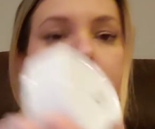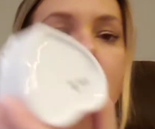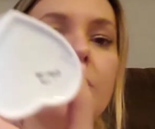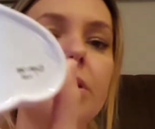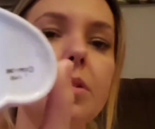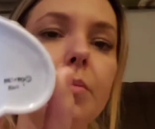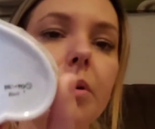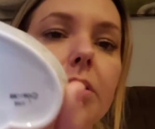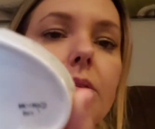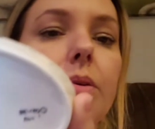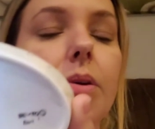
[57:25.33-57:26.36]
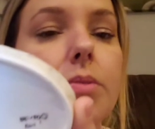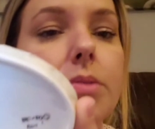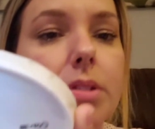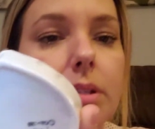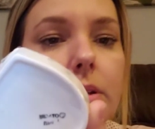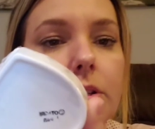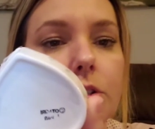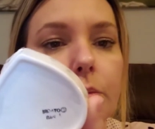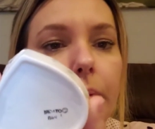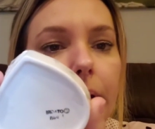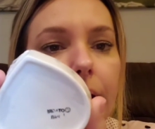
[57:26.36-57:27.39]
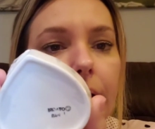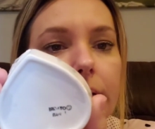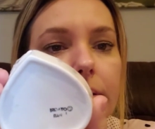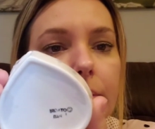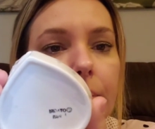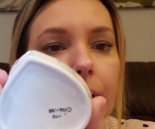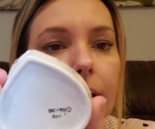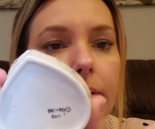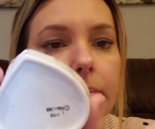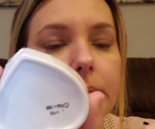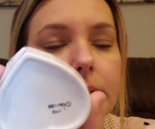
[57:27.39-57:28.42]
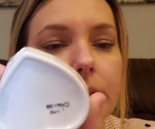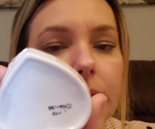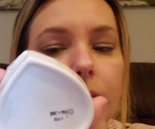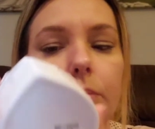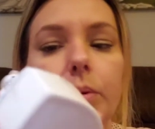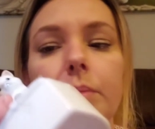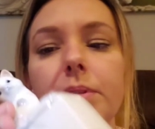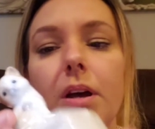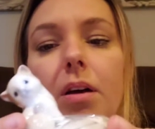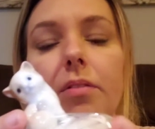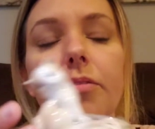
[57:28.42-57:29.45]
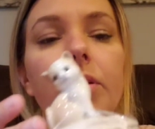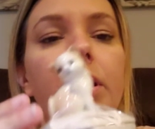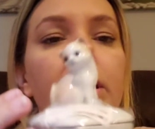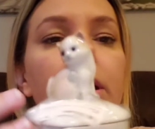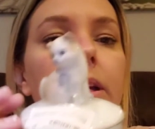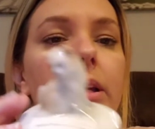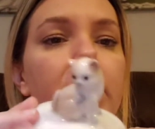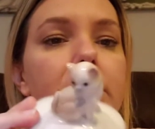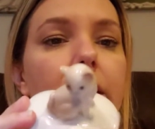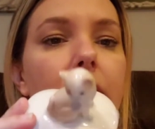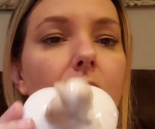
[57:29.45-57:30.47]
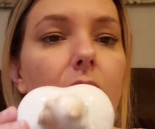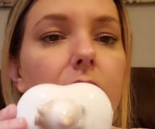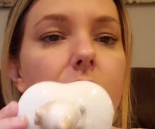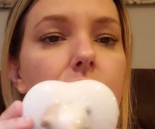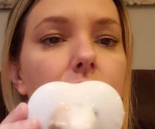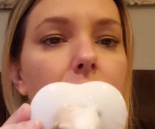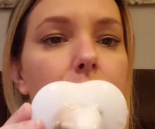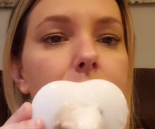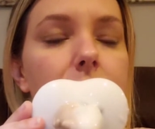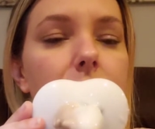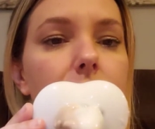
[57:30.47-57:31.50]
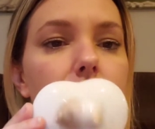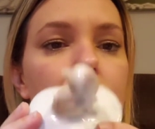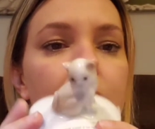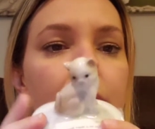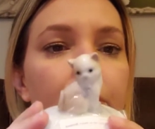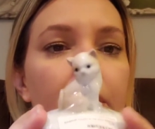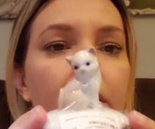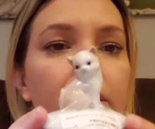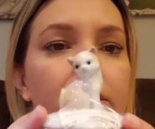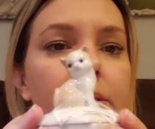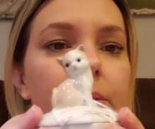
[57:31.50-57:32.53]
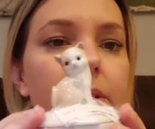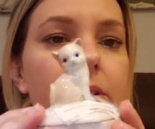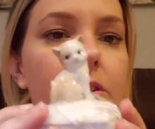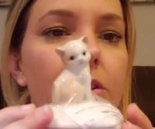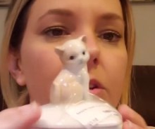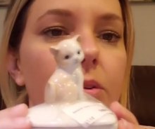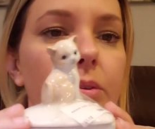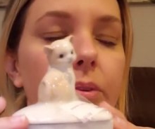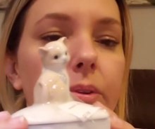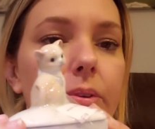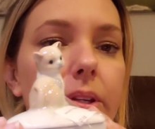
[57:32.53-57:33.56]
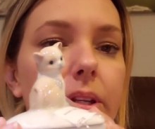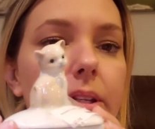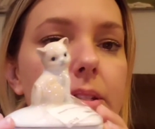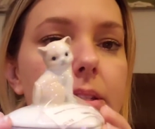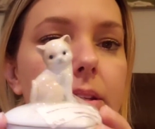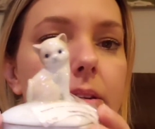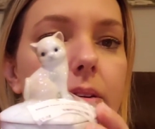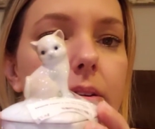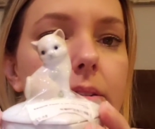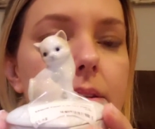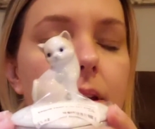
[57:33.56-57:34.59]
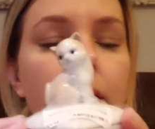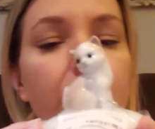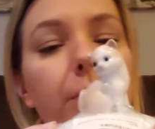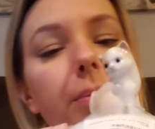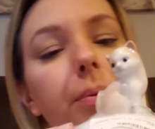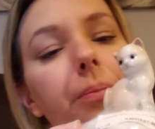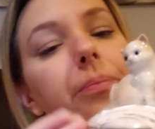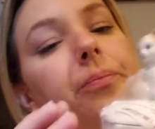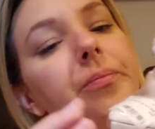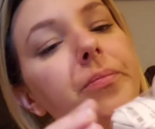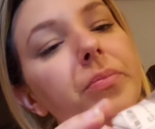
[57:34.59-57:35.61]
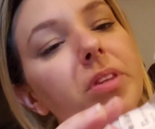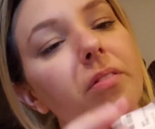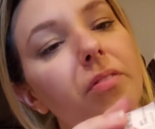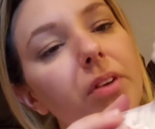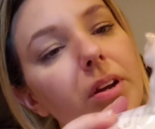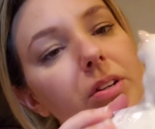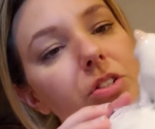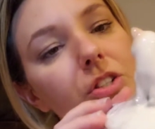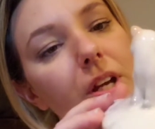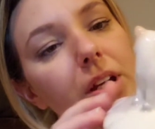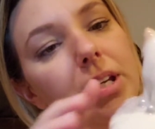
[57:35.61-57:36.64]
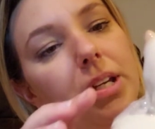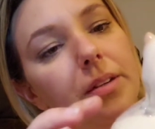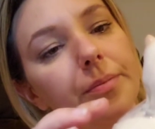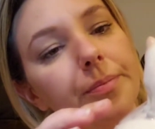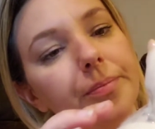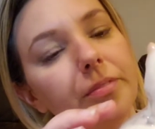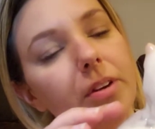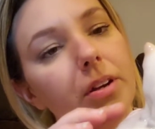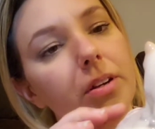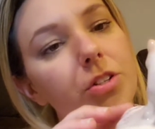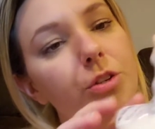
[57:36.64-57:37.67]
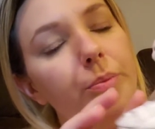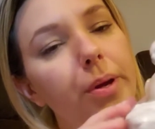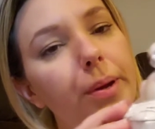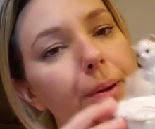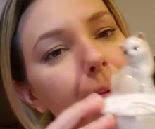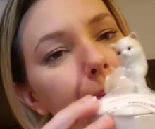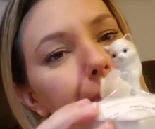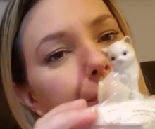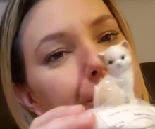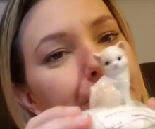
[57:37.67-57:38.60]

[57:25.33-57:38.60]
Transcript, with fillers: this one is marked Otagiri Japan on the bottom. It's a little rubbed off. It is a heart-shaped trinket box with this cute little kitty sitting on top. Very shiny, very Japan.